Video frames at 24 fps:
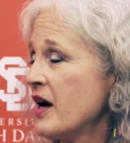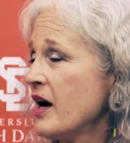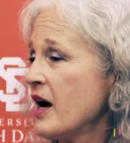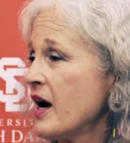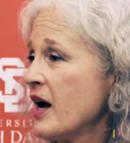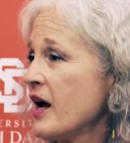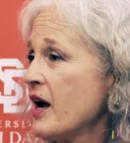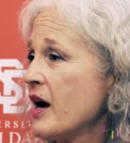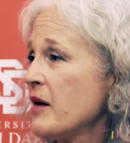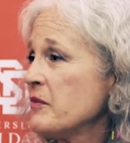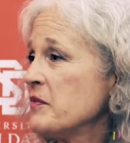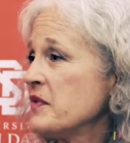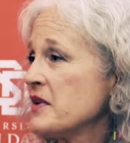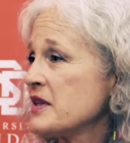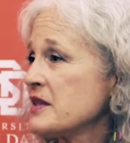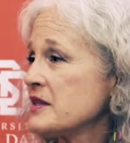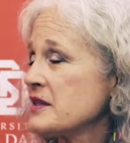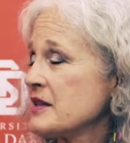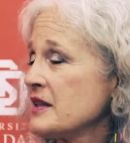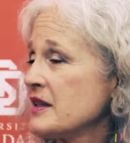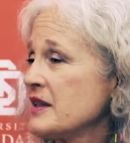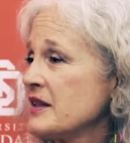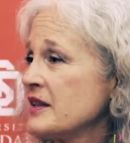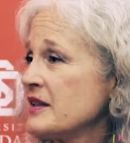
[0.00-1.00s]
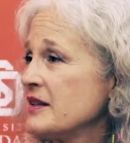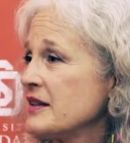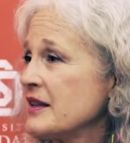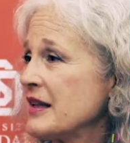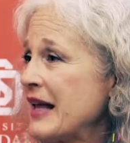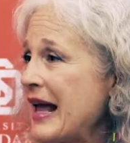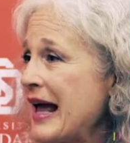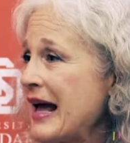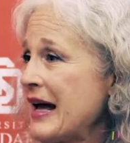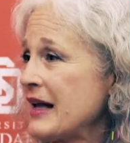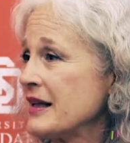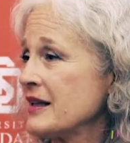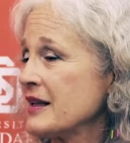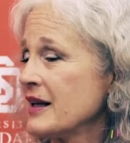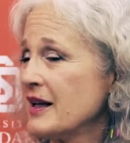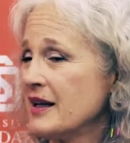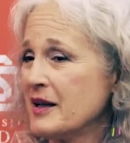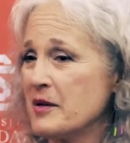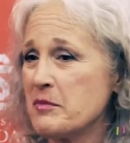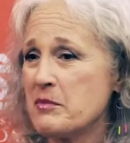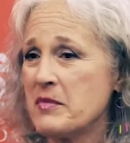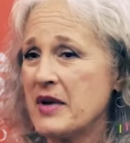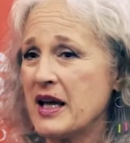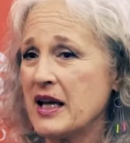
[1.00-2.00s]
I obviously can't
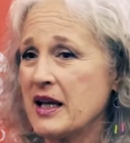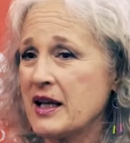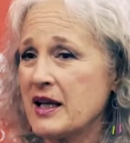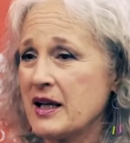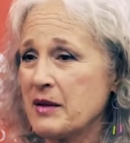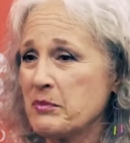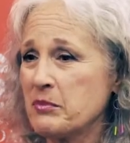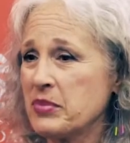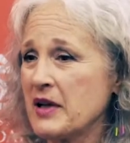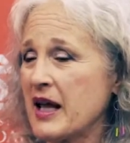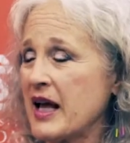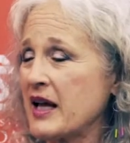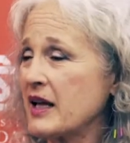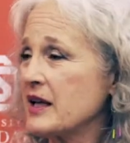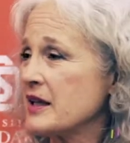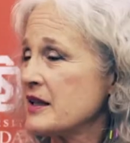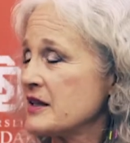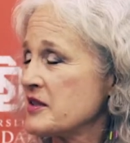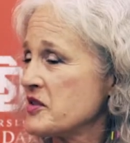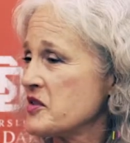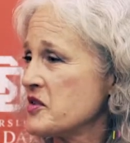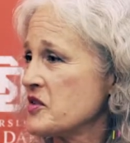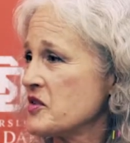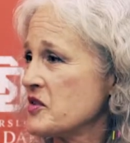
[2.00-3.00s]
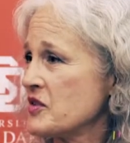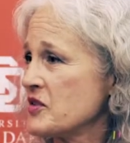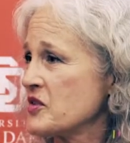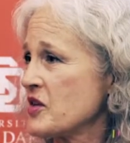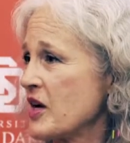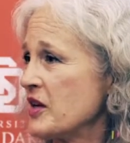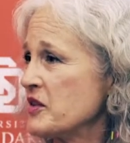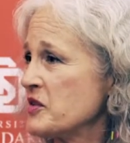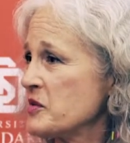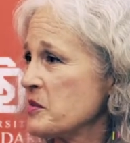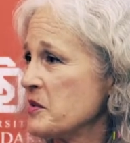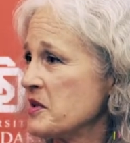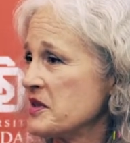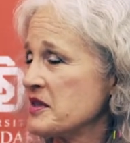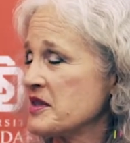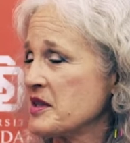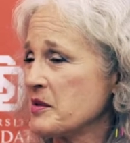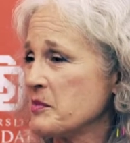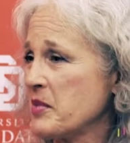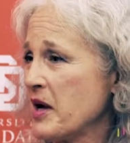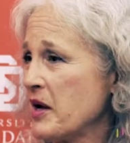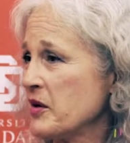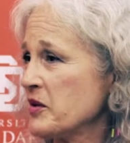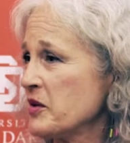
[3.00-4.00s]
make blanket judgments
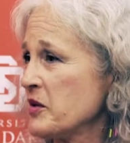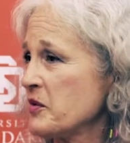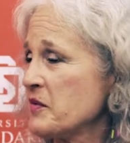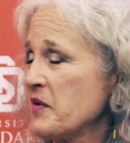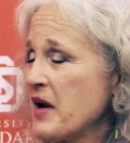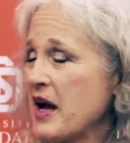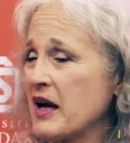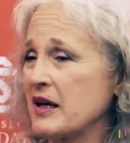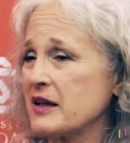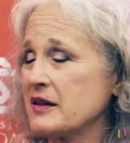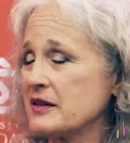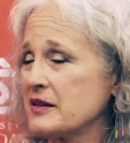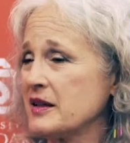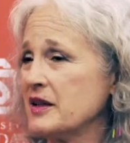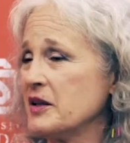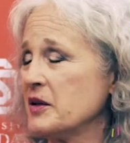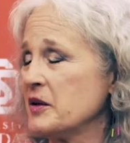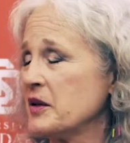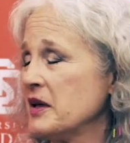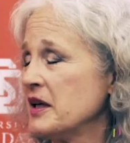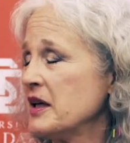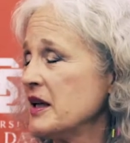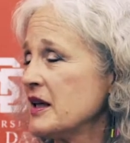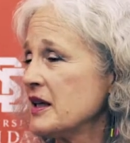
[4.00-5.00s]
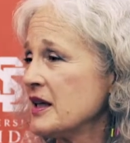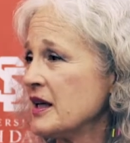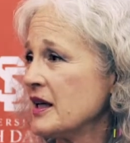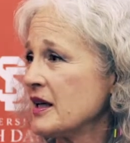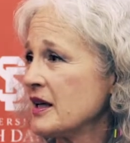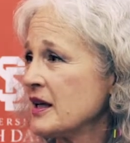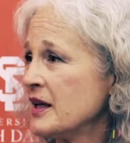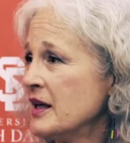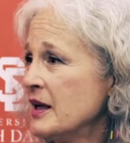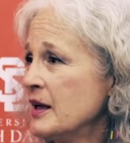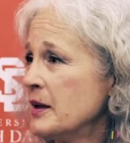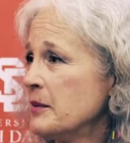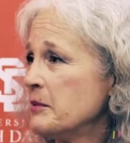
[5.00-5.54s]
about your faculty or anything,